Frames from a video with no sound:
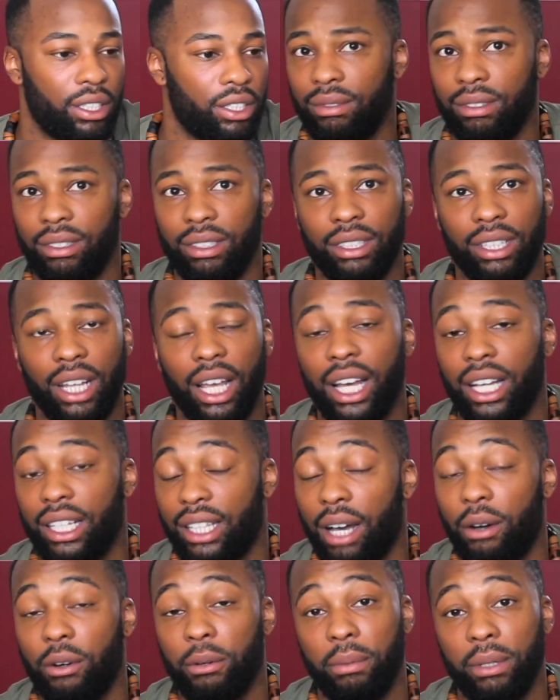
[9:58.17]
Yeah,
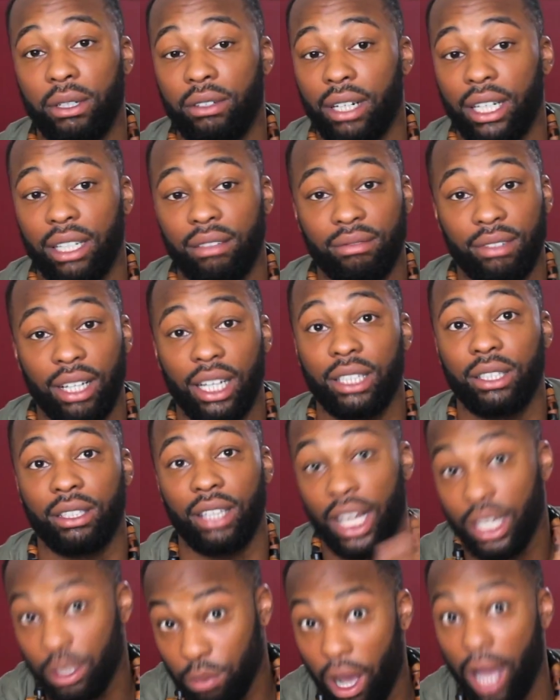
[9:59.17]
that would be great.
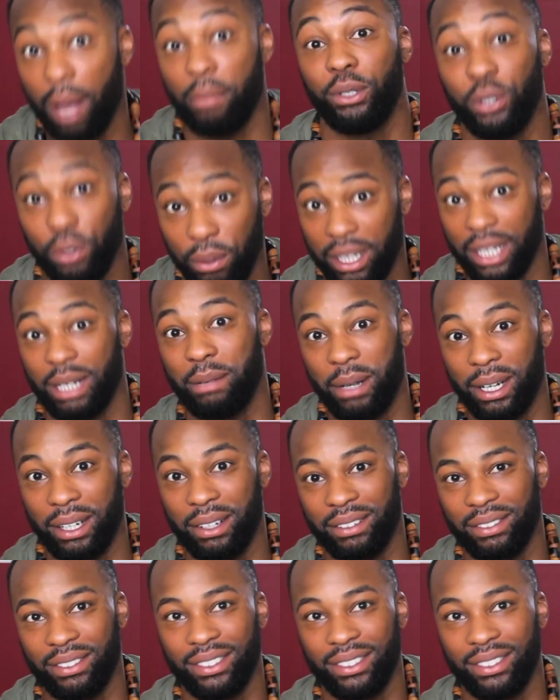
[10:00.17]
That's what I'm talking about.